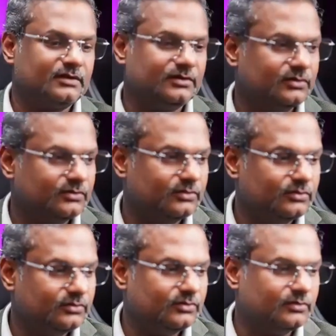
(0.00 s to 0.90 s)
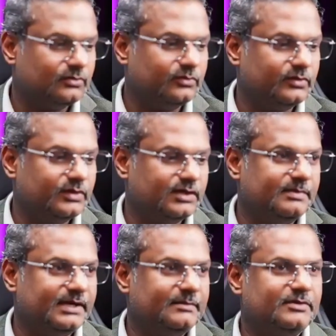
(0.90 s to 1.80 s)
you
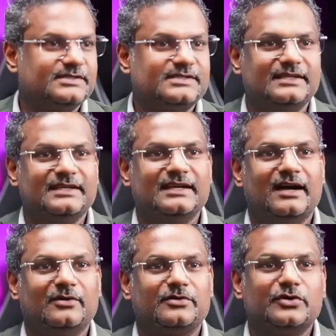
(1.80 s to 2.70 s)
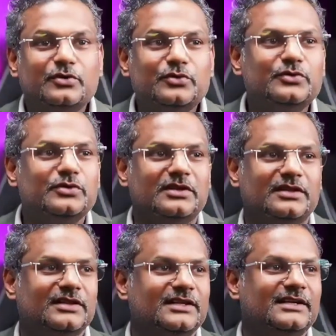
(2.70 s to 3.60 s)
will be able to see how
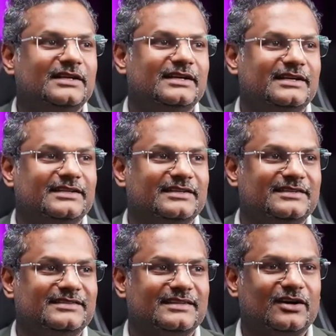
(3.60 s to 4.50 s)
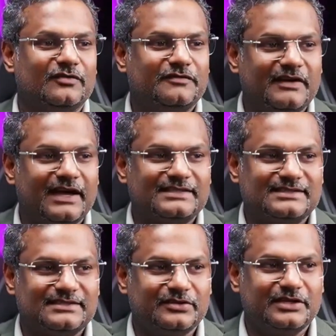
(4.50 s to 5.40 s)
cool it is and how
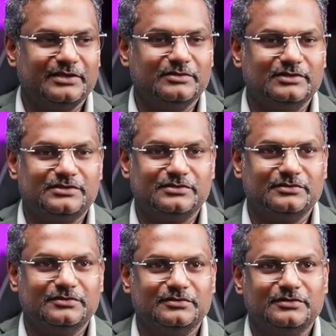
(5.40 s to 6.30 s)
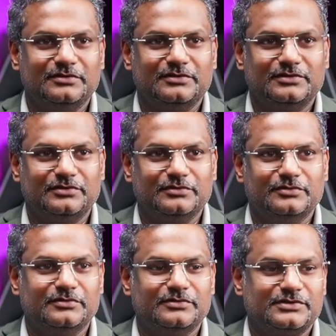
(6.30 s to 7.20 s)
fast you're able to
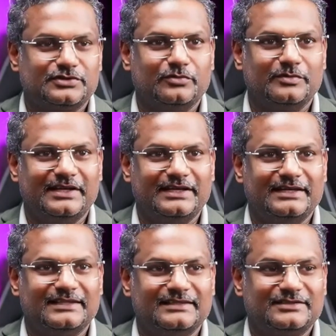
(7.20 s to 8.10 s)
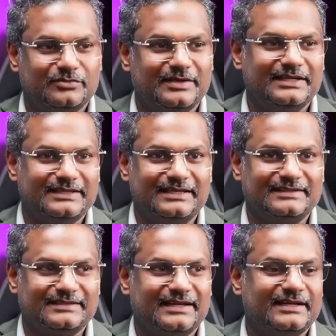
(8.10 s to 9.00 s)
do so many
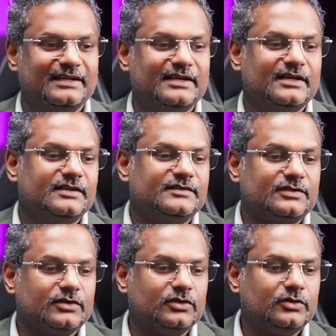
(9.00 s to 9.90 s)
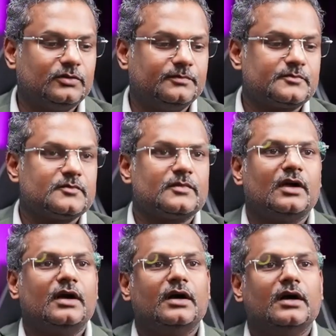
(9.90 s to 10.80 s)
things, right? So
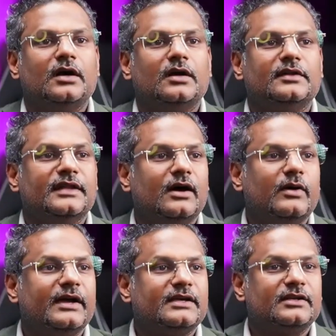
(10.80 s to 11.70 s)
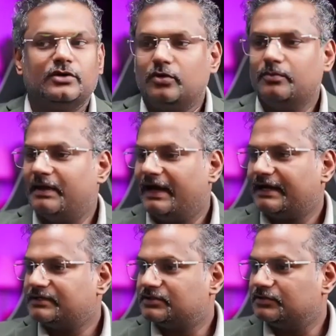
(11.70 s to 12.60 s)
now I can go
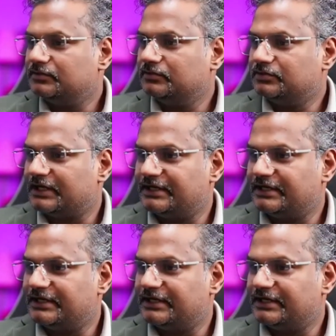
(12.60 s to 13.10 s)
back to